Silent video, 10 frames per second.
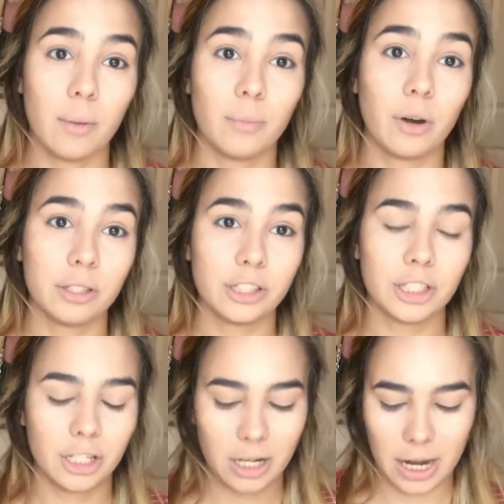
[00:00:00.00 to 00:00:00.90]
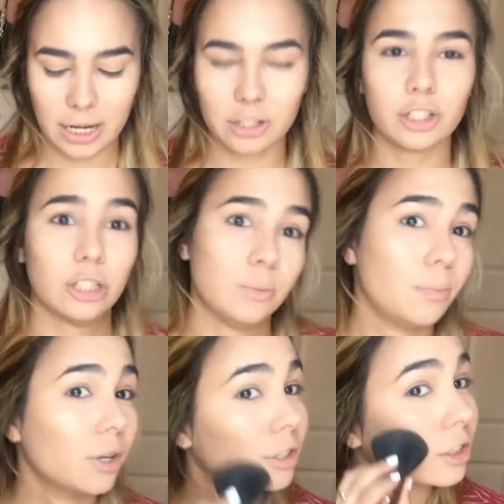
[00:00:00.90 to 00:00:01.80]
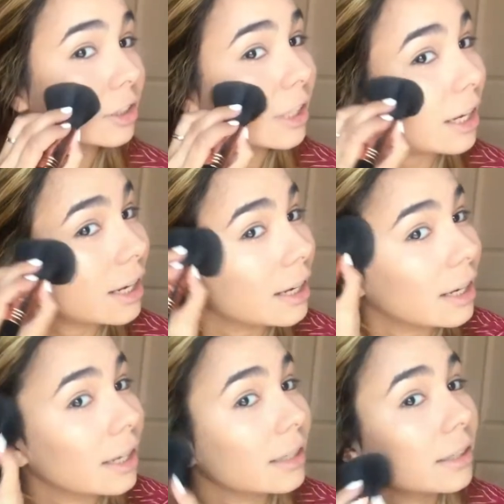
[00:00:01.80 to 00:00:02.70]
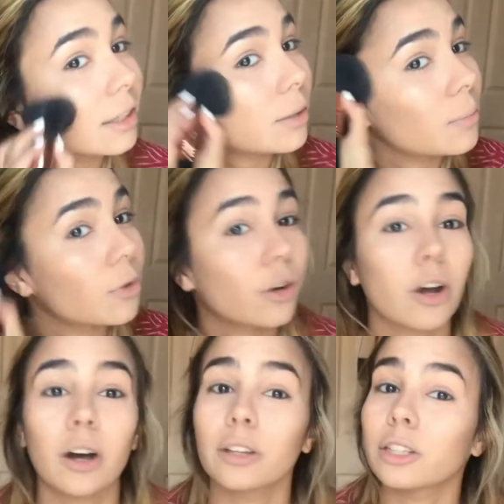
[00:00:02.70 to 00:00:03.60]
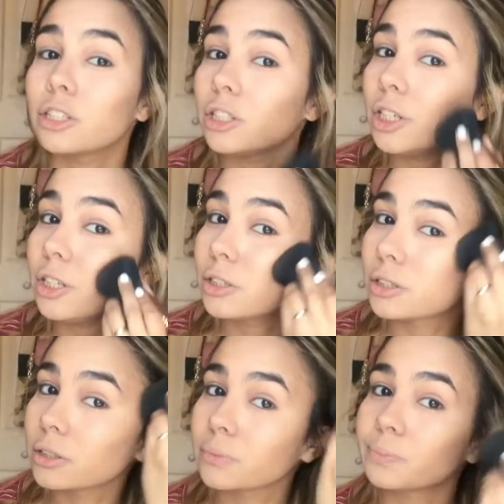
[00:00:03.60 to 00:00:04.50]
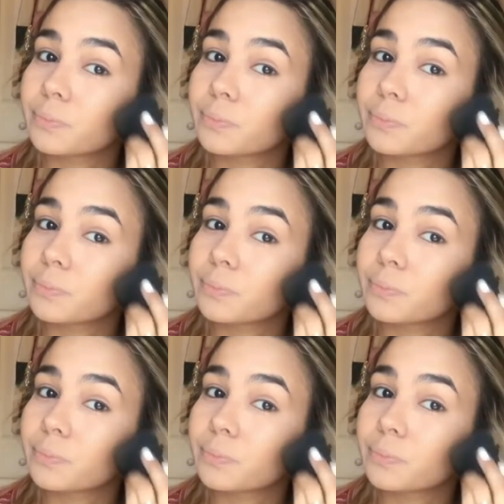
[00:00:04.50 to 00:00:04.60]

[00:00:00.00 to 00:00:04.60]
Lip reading: bronzer and just put just a little more on the cheeks